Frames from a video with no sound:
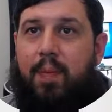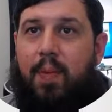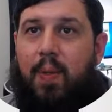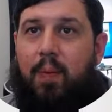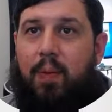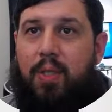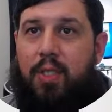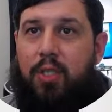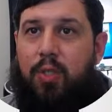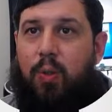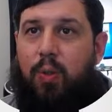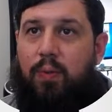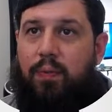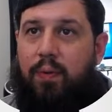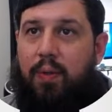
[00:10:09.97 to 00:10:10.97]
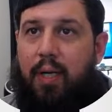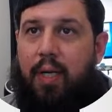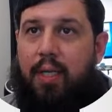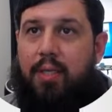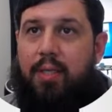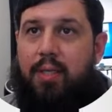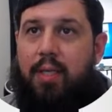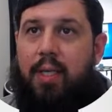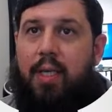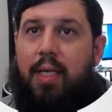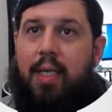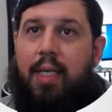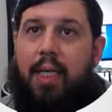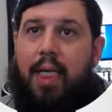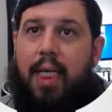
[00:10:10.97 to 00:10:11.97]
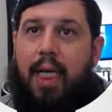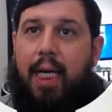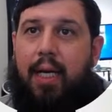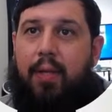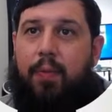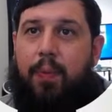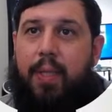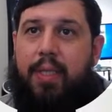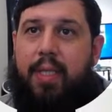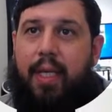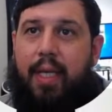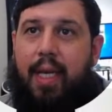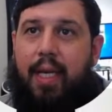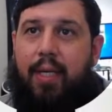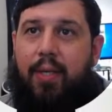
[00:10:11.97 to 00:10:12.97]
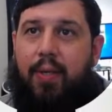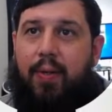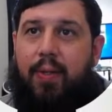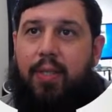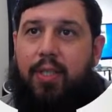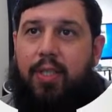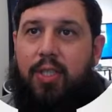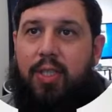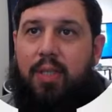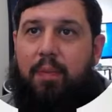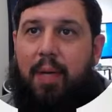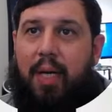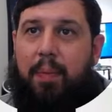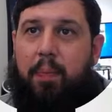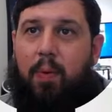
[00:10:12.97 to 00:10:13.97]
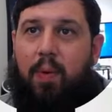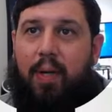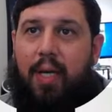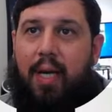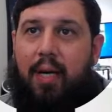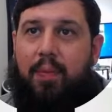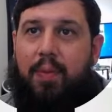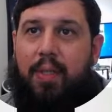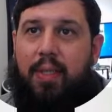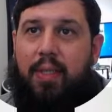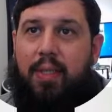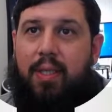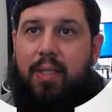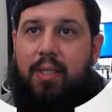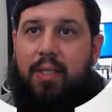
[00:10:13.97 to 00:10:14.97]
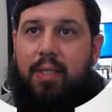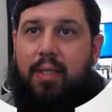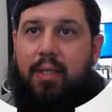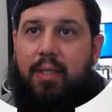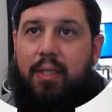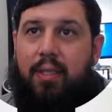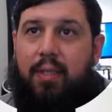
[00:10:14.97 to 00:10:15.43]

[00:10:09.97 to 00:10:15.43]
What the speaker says: which is cool for us. The reason they can't do it is just the Matterport camera doesn't,